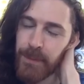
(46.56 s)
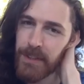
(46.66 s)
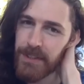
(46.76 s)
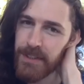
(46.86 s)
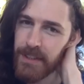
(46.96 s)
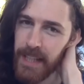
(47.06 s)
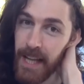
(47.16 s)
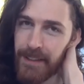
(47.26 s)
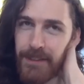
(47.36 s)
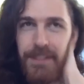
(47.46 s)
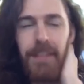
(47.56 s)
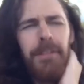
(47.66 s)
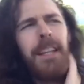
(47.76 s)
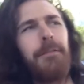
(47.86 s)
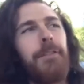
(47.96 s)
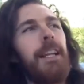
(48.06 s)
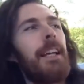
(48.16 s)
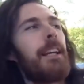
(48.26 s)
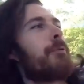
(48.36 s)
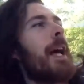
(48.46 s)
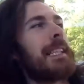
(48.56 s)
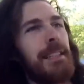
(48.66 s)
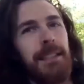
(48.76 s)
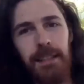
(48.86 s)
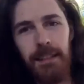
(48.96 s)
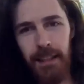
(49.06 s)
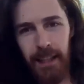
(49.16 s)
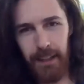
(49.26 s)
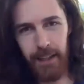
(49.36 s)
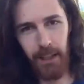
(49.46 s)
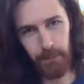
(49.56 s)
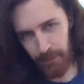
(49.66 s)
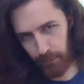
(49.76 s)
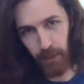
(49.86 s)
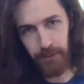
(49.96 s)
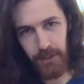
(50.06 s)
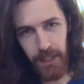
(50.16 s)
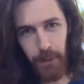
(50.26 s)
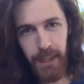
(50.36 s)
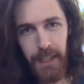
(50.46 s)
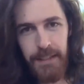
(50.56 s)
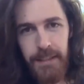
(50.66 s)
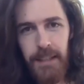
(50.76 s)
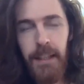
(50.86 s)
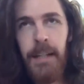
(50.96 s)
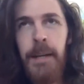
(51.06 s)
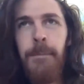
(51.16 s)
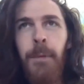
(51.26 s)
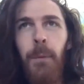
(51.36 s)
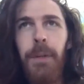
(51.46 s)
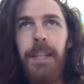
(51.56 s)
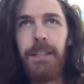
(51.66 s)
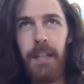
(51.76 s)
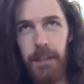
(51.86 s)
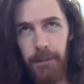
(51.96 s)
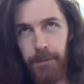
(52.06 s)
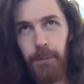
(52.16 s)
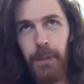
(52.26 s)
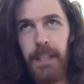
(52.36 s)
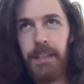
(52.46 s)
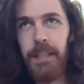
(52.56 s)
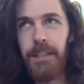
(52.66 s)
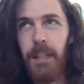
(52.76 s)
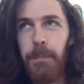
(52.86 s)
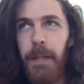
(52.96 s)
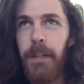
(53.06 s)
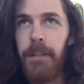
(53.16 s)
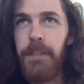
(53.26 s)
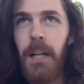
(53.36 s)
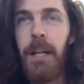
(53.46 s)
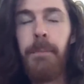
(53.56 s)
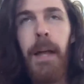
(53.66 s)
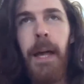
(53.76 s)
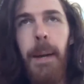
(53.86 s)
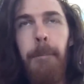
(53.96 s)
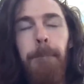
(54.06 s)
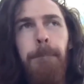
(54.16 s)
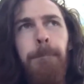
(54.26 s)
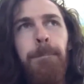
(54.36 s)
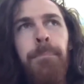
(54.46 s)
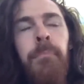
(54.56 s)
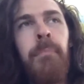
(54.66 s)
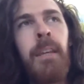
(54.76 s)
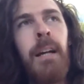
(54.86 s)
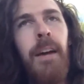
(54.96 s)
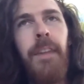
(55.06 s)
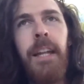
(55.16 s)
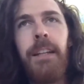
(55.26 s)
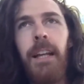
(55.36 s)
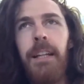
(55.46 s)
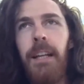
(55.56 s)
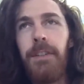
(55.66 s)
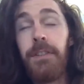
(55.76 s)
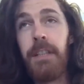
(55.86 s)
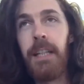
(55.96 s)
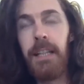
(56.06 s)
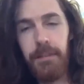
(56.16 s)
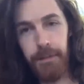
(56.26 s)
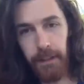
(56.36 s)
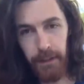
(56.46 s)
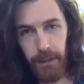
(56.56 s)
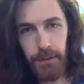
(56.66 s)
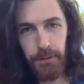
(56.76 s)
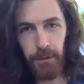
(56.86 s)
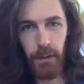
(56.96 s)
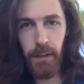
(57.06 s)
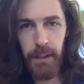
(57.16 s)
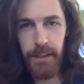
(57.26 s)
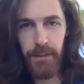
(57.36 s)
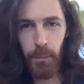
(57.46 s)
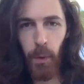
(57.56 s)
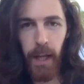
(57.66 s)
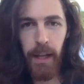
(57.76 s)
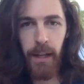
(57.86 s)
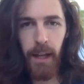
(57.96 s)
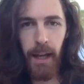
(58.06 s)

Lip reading: There's definitely a feeling of restlessness, I think, that comes obviously with this odd period of time. And then just a need to feel useful in some way.